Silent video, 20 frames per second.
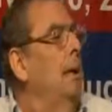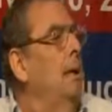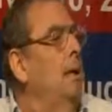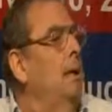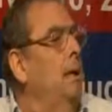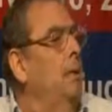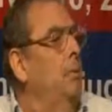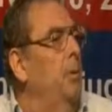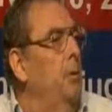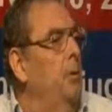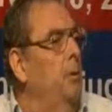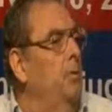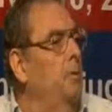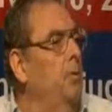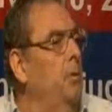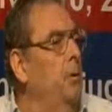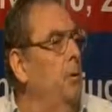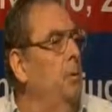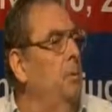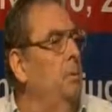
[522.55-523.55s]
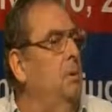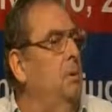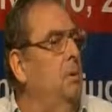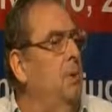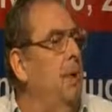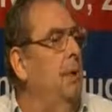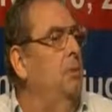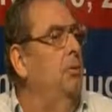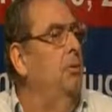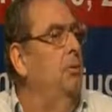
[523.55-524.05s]
and they were informed
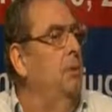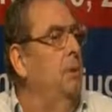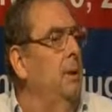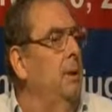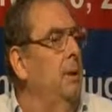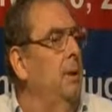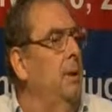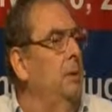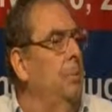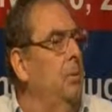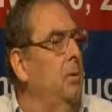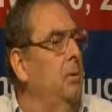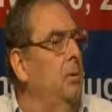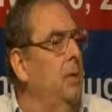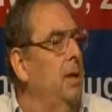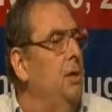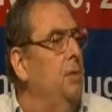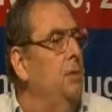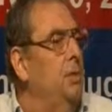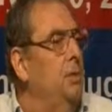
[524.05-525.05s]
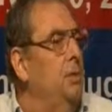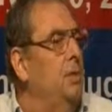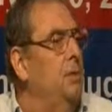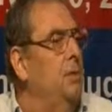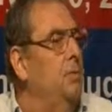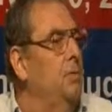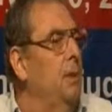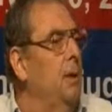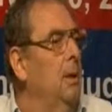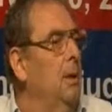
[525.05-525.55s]
that the
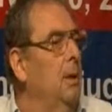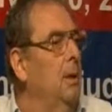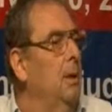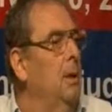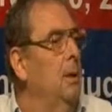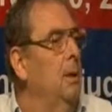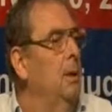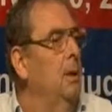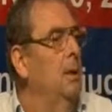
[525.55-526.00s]
deportations will,